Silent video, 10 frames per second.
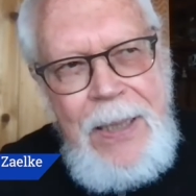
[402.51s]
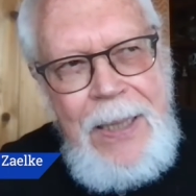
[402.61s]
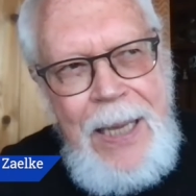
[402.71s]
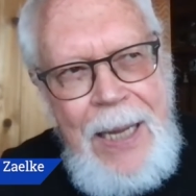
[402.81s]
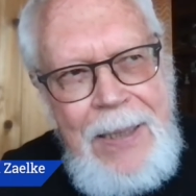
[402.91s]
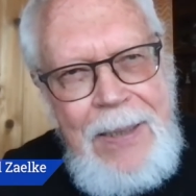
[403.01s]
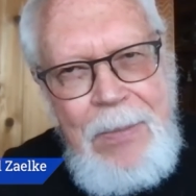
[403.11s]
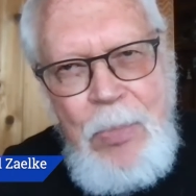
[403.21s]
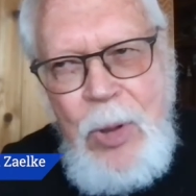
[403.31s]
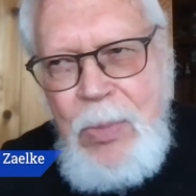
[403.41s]
that
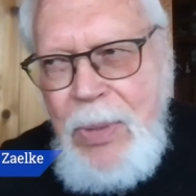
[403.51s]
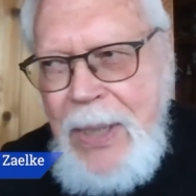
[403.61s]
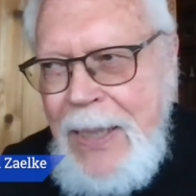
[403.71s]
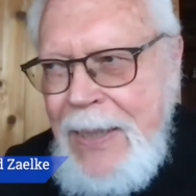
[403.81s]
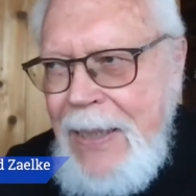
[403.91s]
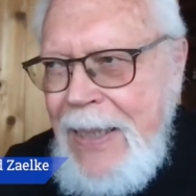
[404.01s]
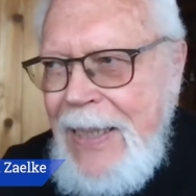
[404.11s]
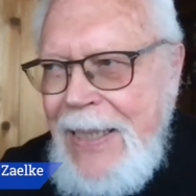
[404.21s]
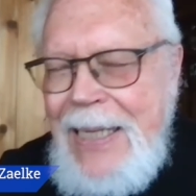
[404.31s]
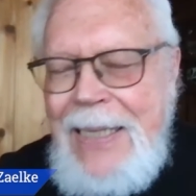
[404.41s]
put me in
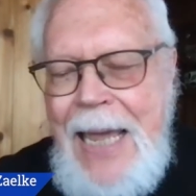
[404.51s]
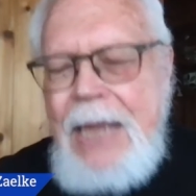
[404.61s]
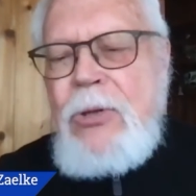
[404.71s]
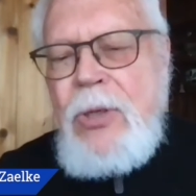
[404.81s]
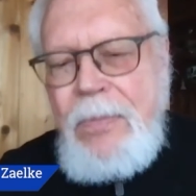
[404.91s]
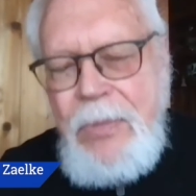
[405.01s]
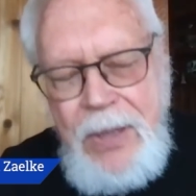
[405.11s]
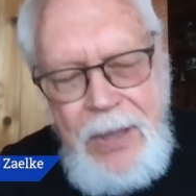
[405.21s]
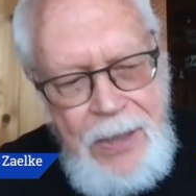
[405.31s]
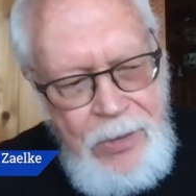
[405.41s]
contention
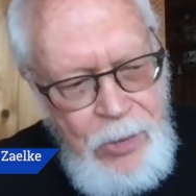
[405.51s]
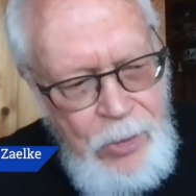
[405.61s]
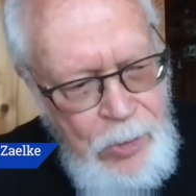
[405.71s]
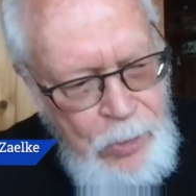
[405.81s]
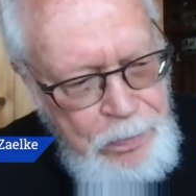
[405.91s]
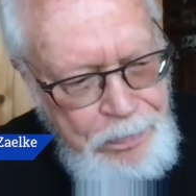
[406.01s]
to